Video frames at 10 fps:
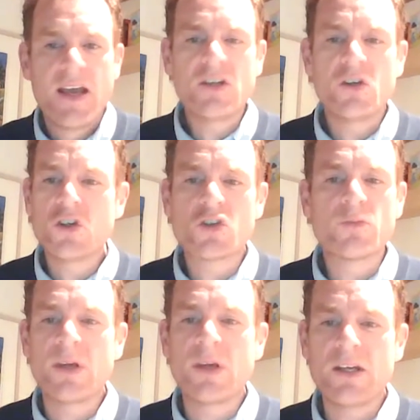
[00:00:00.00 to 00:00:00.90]
You should
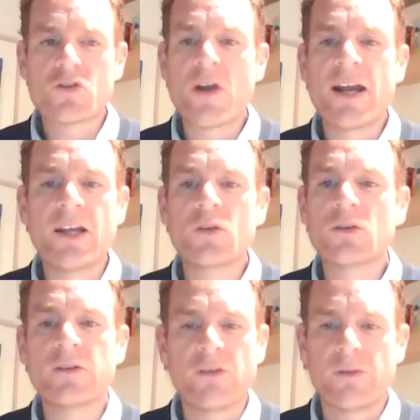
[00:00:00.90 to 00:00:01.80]
be training
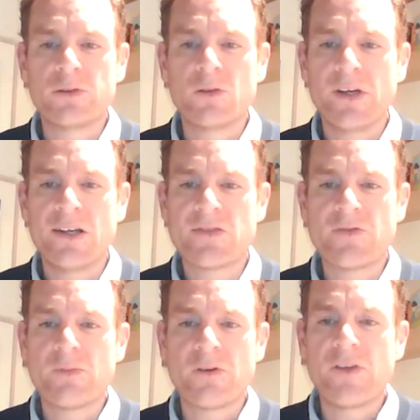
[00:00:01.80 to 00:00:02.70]
all of your employees.
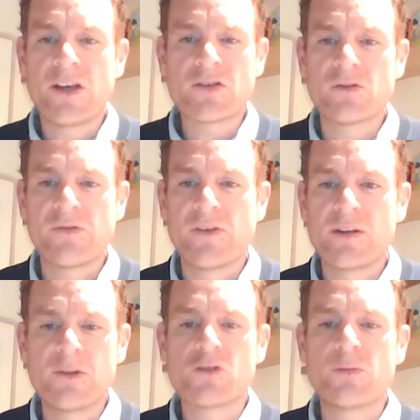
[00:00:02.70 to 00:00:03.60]
For professional
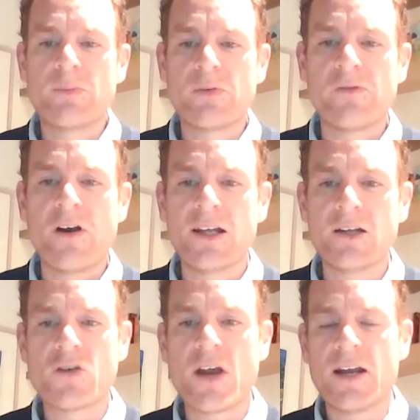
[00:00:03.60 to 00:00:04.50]
development, you should be providing
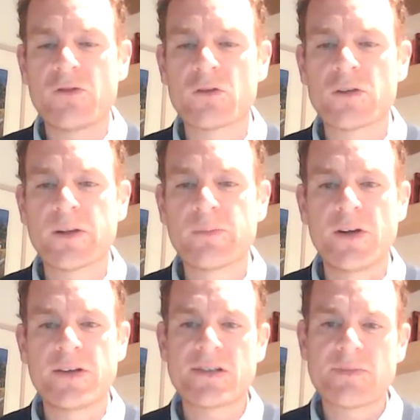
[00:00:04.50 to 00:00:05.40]
training for all
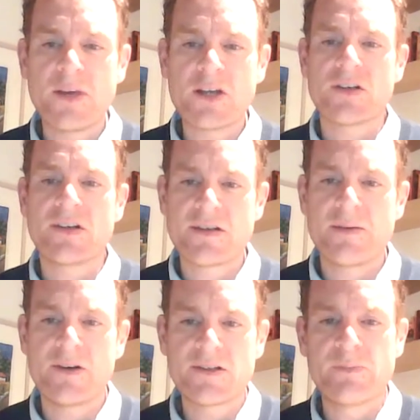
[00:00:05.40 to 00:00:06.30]
employees, and especially
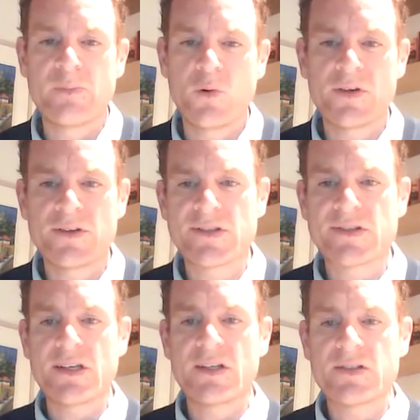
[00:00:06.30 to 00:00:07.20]
someone as important as a
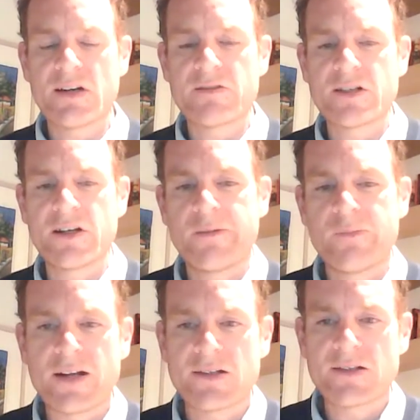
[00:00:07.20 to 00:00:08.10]
senior secretary or
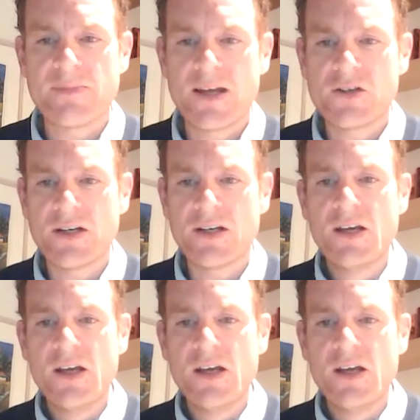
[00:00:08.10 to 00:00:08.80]
practice manager.